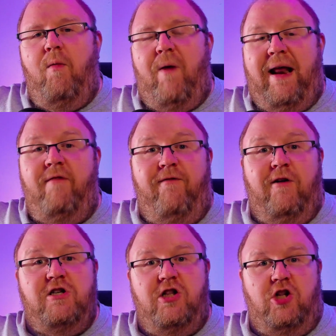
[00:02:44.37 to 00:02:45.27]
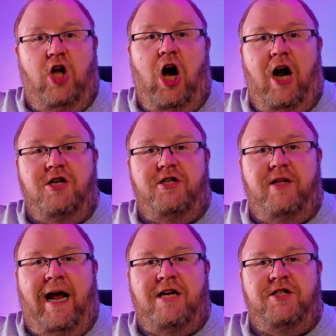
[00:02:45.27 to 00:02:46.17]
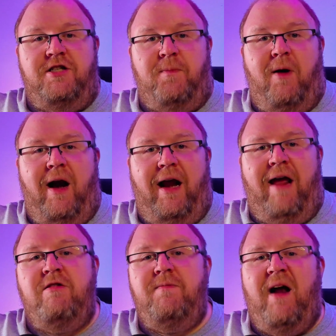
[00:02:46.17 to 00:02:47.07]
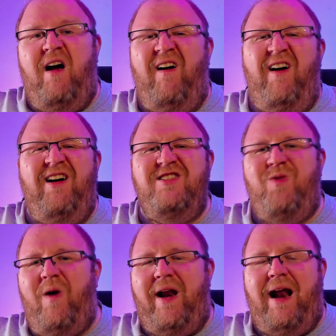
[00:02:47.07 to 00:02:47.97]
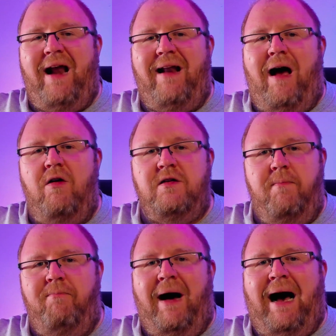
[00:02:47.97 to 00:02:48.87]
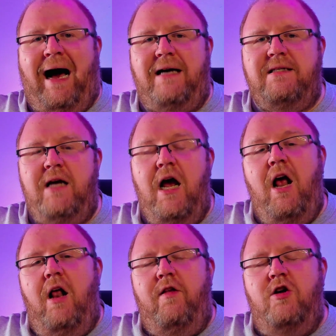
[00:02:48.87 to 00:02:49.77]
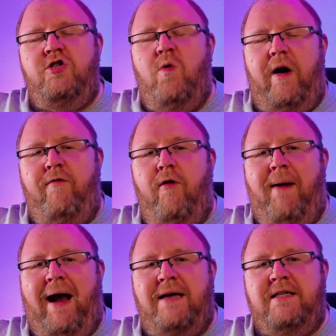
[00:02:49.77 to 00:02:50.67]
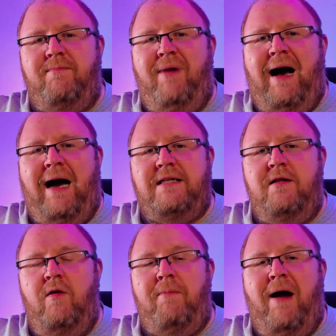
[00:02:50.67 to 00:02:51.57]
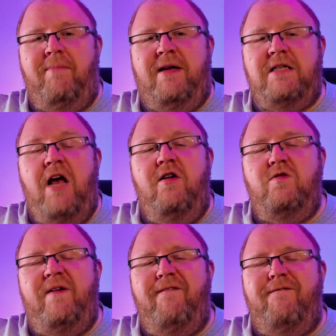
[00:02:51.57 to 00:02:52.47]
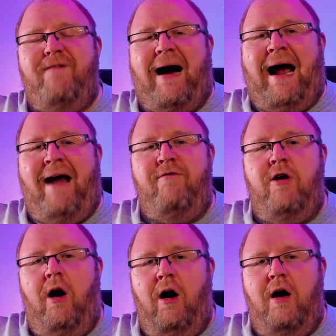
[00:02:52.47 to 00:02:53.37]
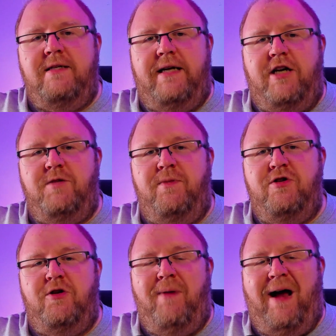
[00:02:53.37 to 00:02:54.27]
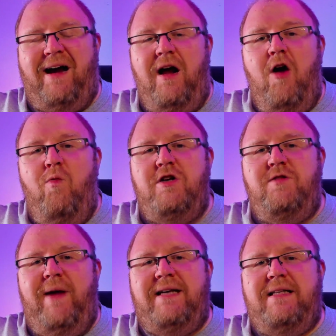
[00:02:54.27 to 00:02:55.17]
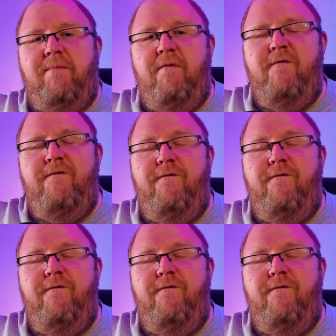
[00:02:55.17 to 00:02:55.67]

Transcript: when it first launched last spring, it was about $129 a box. There's 24 packs in a box. The only problem is there's only 5 cards in each booster pack, which makes them